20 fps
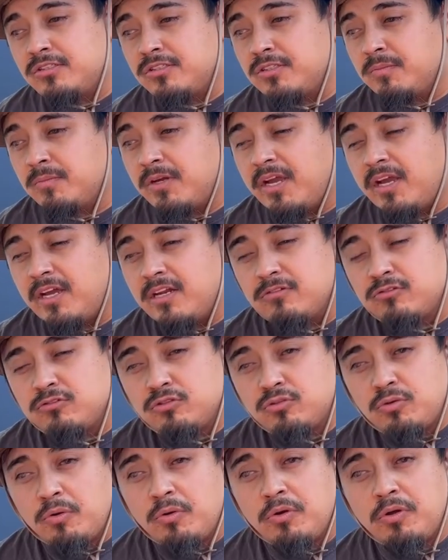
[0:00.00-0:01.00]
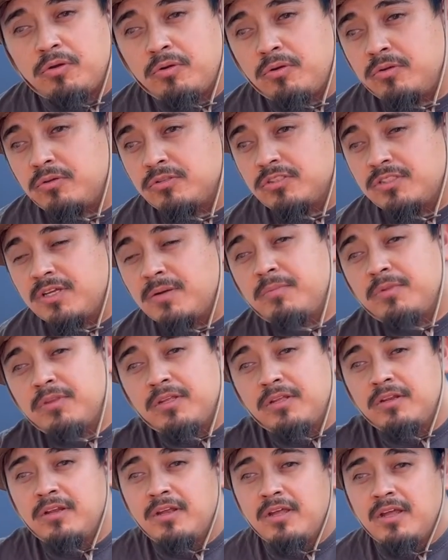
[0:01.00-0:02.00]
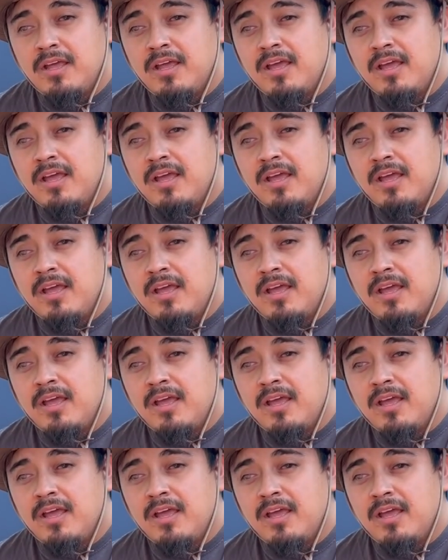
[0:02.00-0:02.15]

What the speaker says: some kind of soil, something